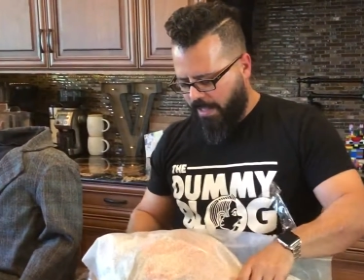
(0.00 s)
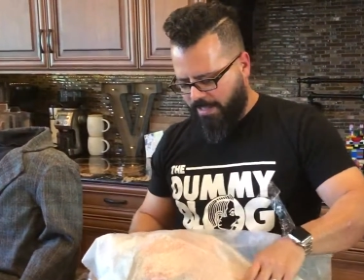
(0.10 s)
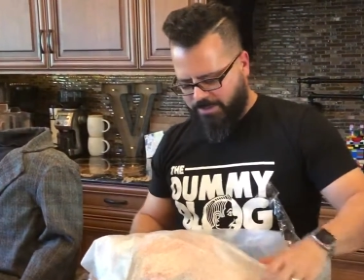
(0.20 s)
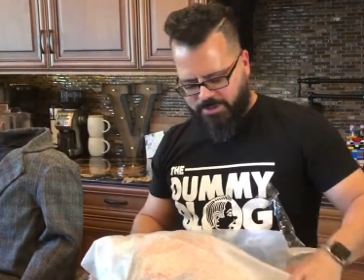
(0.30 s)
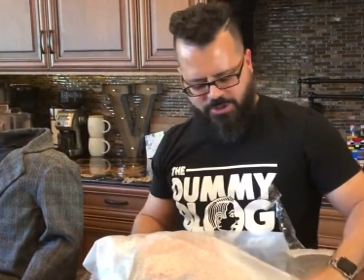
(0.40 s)

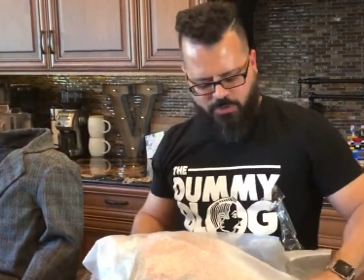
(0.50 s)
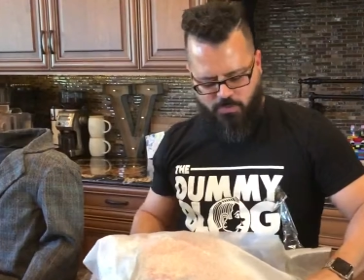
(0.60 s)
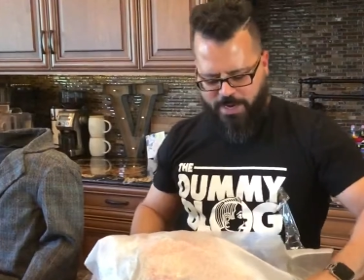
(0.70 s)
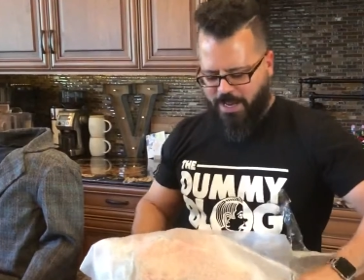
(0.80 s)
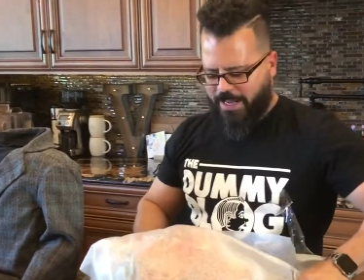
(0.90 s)
And
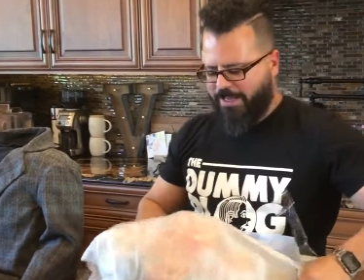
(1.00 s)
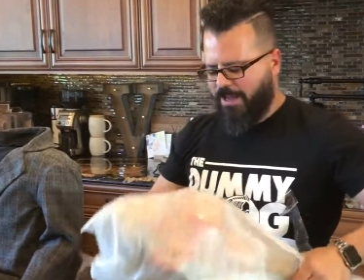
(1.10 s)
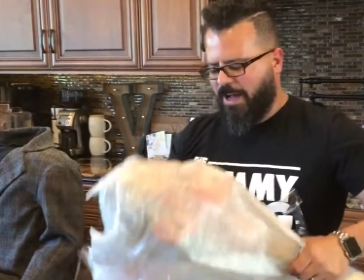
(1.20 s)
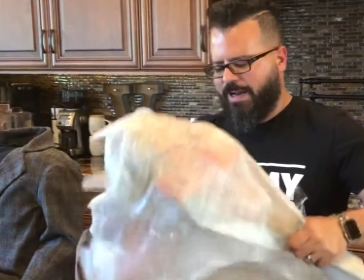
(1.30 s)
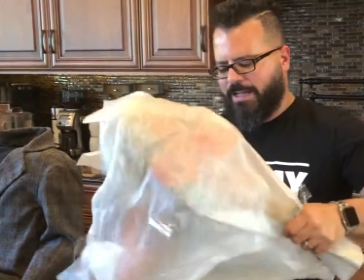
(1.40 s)
so when I
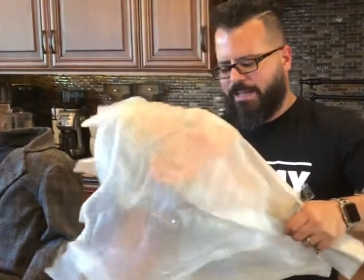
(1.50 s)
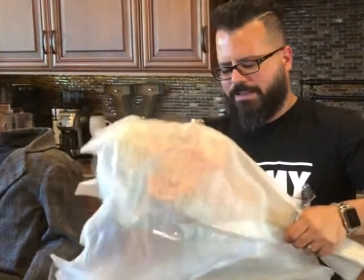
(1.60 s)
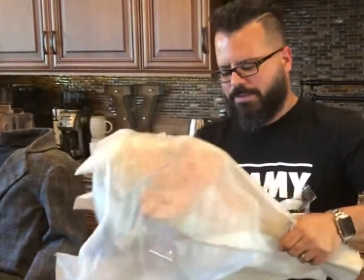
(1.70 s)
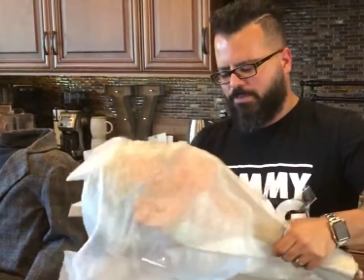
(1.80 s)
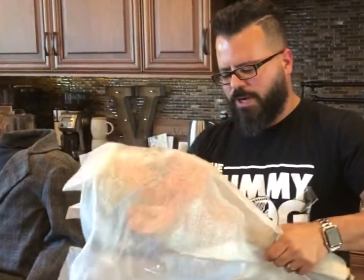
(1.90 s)
got
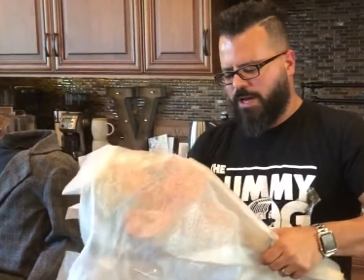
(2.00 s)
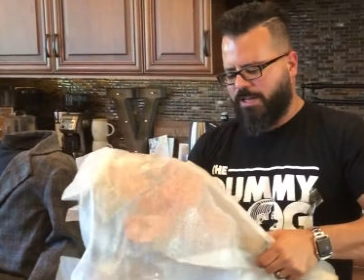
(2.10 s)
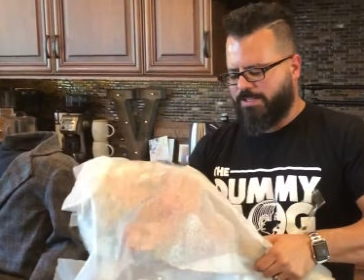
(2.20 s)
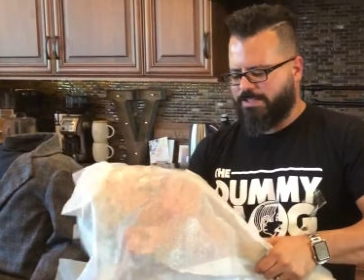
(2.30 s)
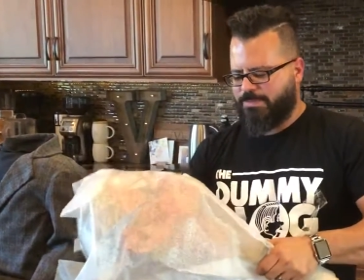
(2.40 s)
it, when
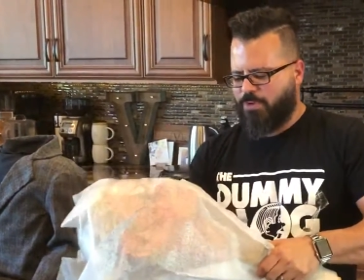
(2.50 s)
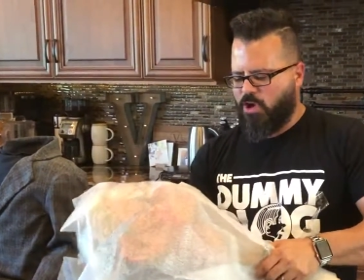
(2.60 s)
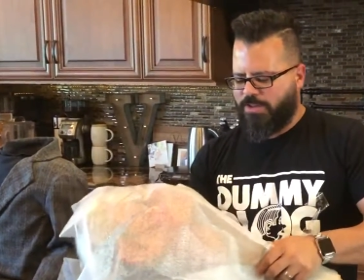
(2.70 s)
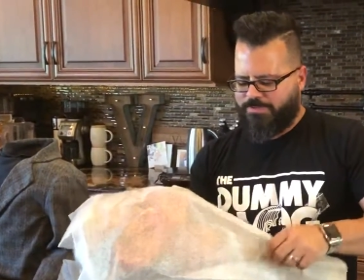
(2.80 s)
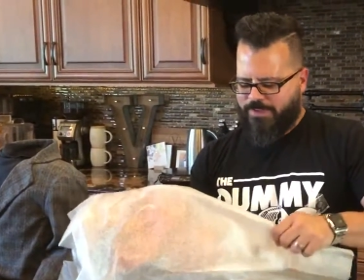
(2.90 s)
I just
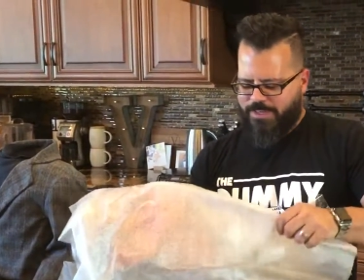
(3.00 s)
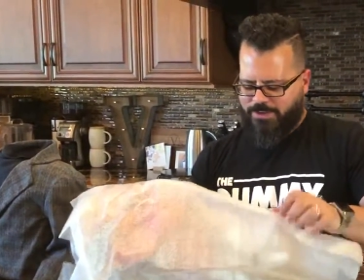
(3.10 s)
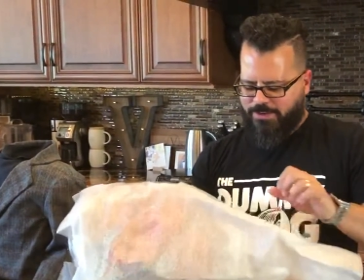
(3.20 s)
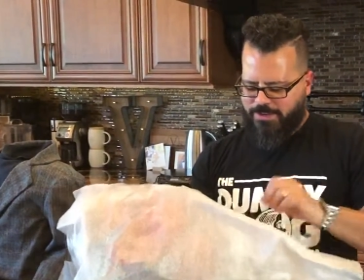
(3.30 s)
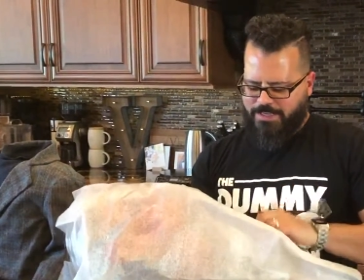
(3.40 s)
bought the
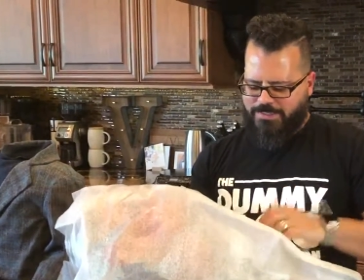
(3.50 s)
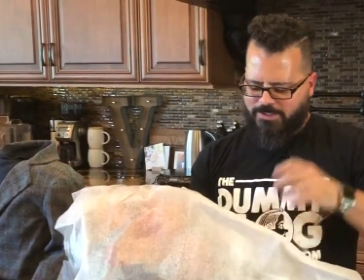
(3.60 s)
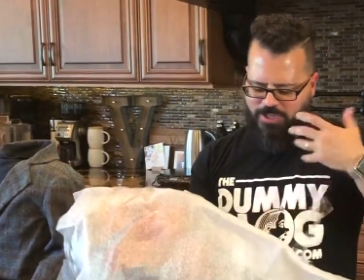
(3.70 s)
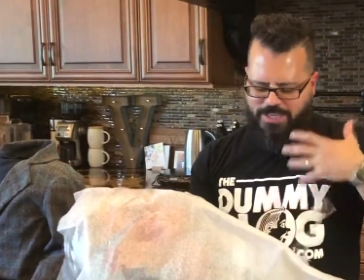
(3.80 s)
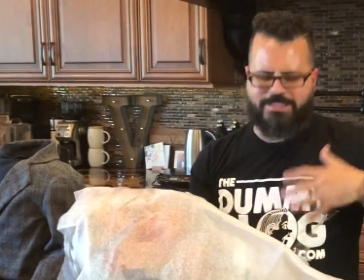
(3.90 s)
figure, I
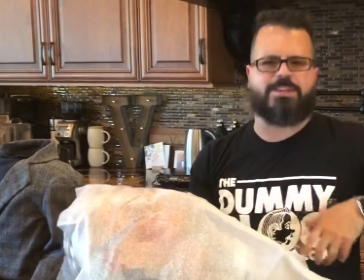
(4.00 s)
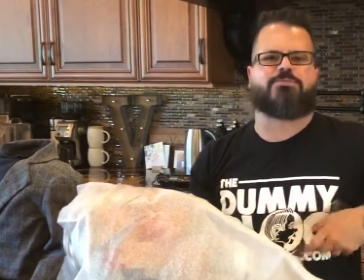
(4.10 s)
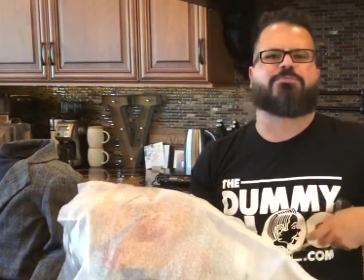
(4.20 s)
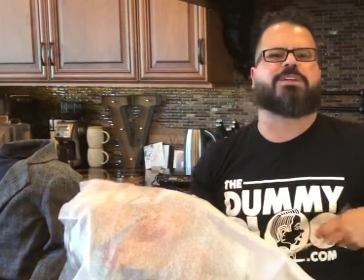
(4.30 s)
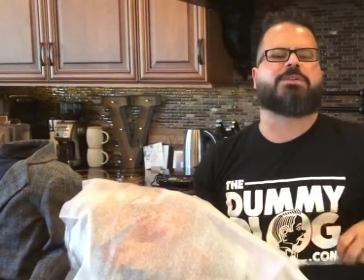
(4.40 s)
said, Chance,
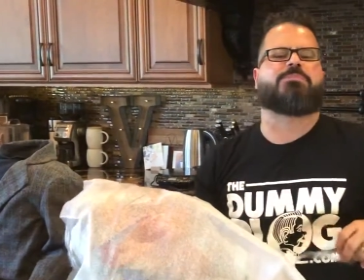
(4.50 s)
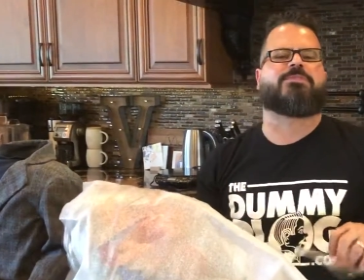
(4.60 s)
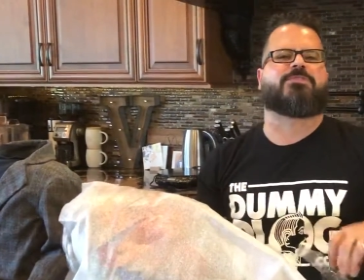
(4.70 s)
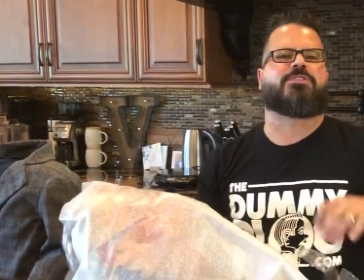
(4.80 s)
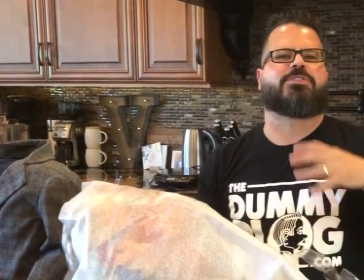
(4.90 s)
I'd really
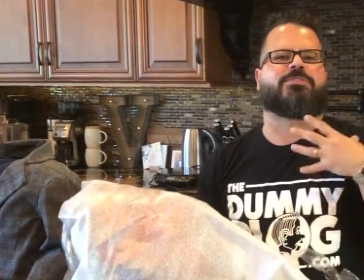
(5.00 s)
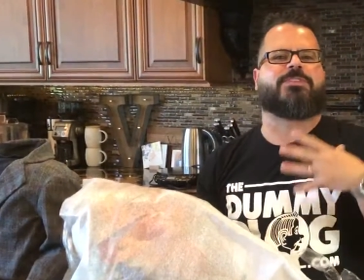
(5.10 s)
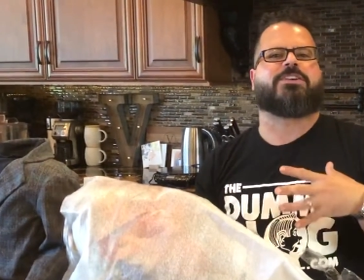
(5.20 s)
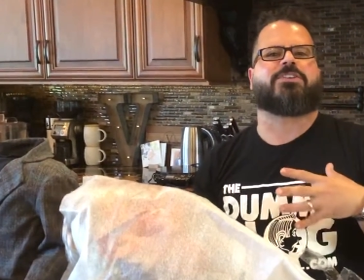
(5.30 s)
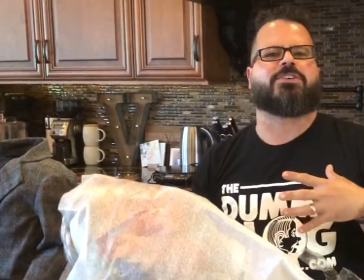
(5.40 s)
prefer the
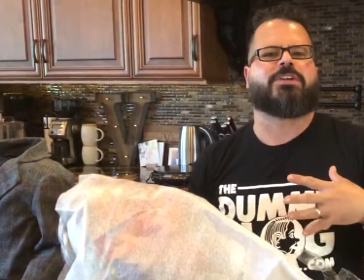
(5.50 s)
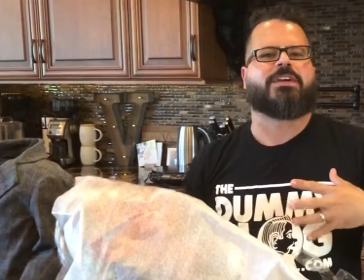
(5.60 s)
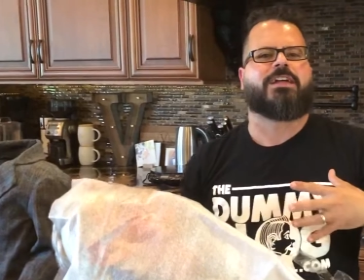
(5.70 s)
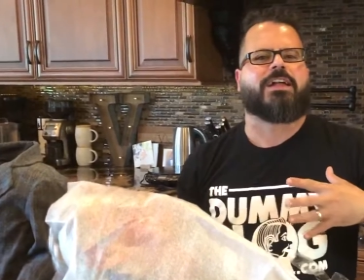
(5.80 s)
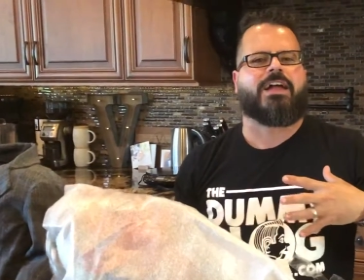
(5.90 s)

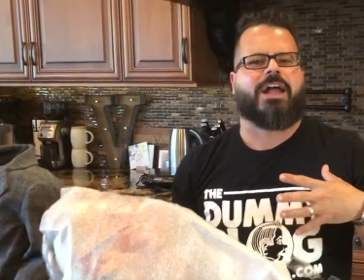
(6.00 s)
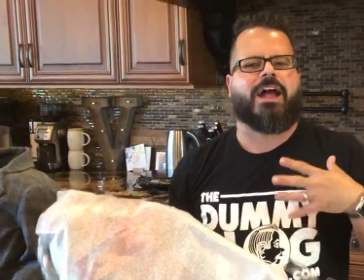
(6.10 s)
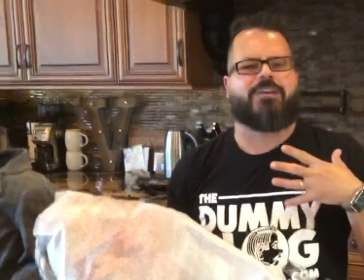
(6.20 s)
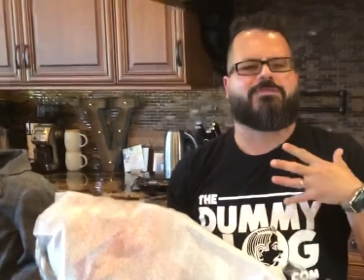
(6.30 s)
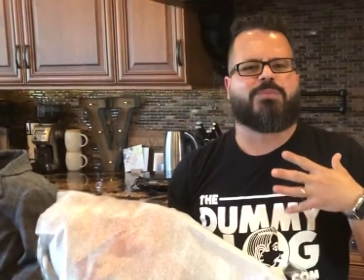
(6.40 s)
figure
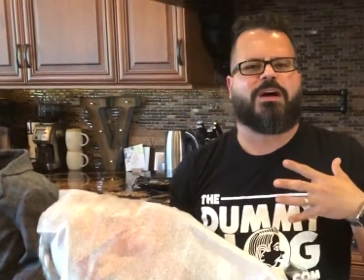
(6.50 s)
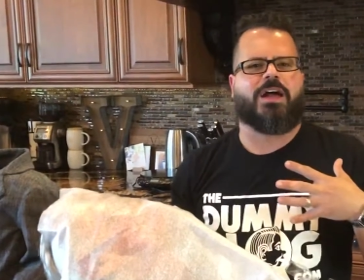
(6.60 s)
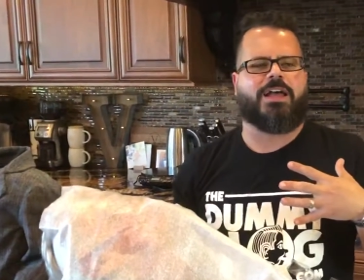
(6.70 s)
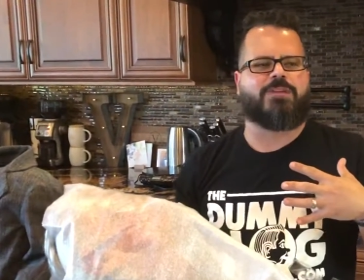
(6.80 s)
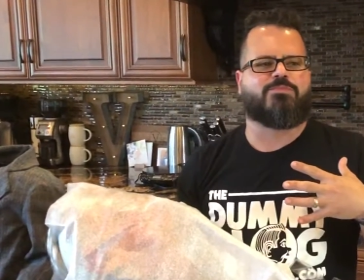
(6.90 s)
have
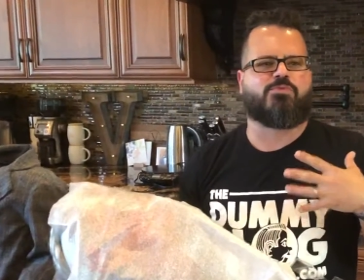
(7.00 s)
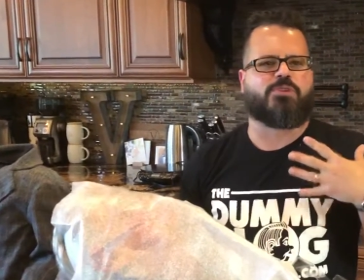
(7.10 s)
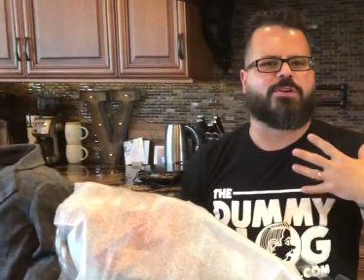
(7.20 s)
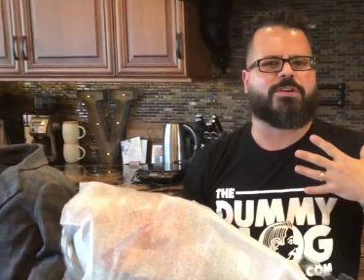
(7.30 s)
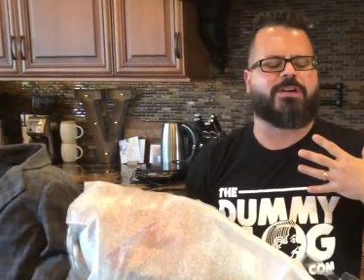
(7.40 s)
a
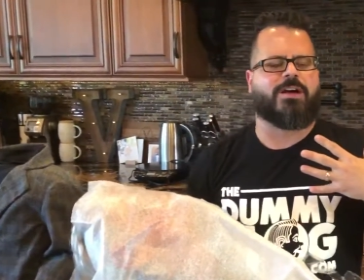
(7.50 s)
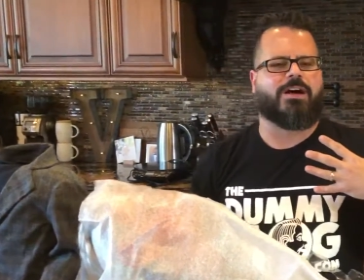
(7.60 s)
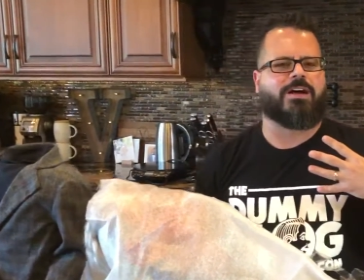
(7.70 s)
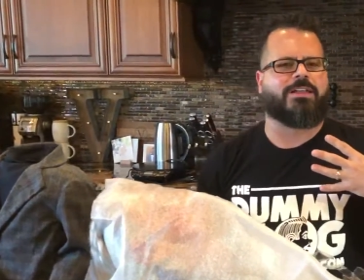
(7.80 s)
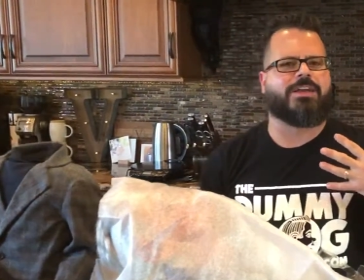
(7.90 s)
more
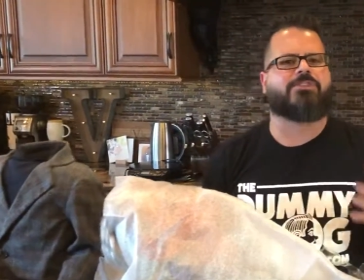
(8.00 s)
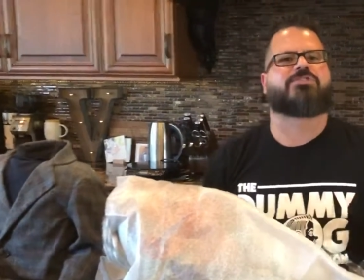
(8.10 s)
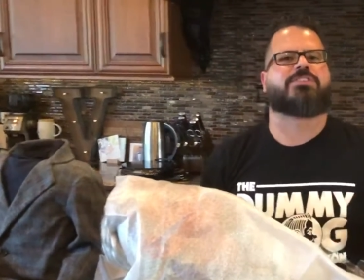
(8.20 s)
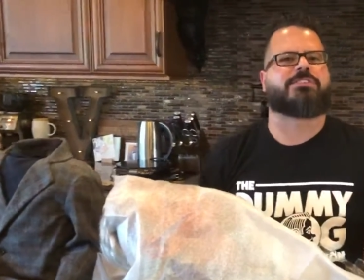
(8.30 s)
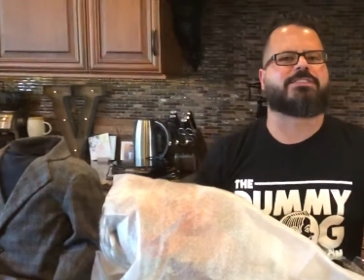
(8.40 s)

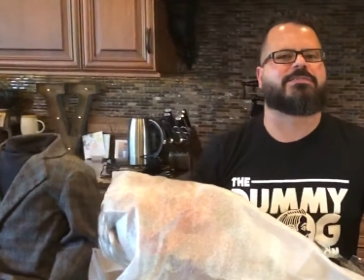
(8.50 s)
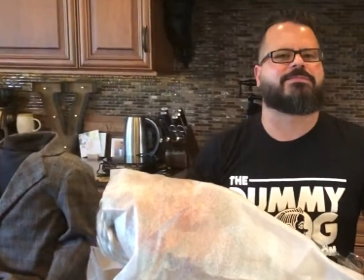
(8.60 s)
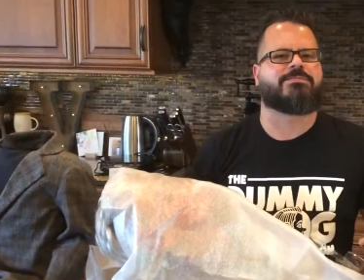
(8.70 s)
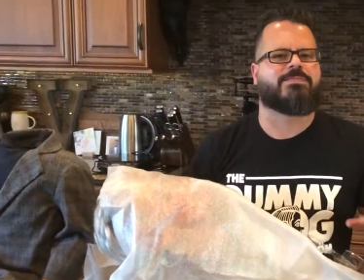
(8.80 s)
Nelson